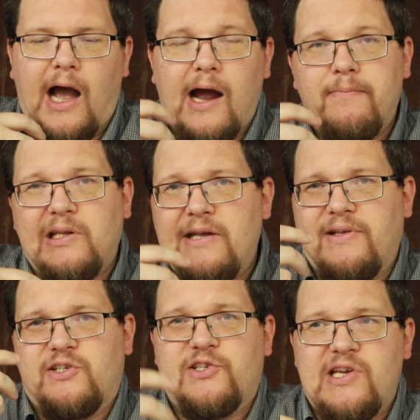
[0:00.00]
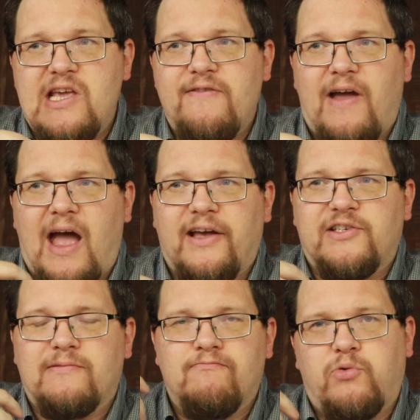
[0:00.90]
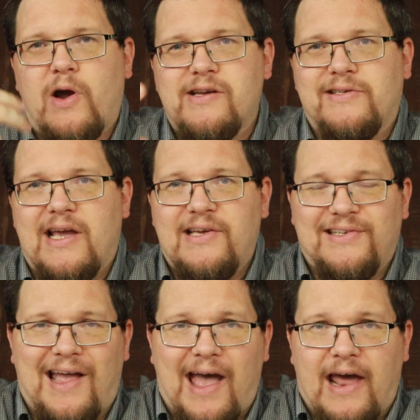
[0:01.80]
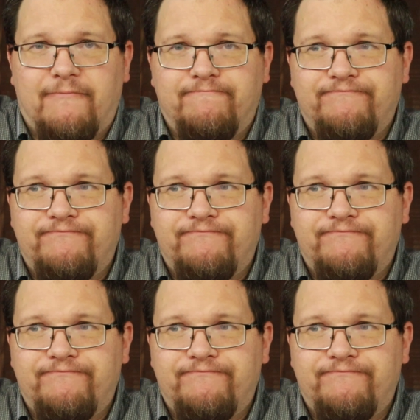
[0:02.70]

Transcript: I believe that Steve has some bright days ahead.